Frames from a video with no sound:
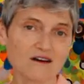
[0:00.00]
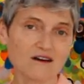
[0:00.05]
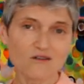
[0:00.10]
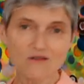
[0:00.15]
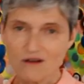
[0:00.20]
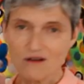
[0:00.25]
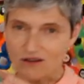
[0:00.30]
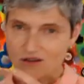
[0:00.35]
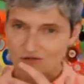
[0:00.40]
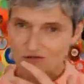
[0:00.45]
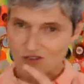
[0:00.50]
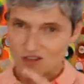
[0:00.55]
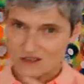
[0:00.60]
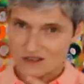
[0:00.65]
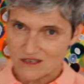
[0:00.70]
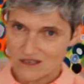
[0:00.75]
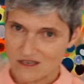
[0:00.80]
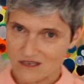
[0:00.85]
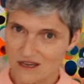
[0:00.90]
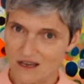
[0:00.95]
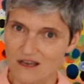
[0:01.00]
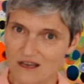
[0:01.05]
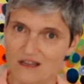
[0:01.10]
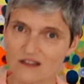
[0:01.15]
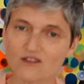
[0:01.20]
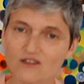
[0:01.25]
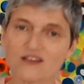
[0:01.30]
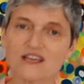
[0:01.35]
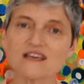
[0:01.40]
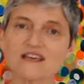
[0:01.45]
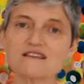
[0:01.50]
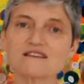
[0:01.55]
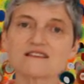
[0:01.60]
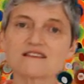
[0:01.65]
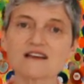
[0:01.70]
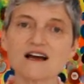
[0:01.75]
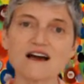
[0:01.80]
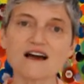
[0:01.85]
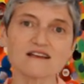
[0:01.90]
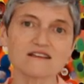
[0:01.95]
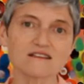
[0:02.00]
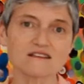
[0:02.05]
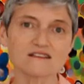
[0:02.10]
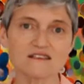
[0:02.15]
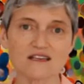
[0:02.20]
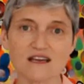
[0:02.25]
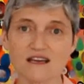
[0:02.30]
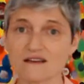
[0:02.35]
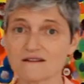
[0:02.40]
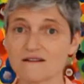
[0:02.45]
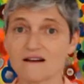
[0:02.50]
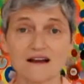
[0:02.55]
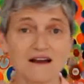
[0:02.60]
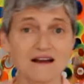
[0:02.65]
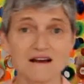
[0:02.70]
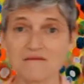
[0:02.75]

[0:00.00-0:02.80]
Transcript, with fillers: Or are you just looking inside and saying,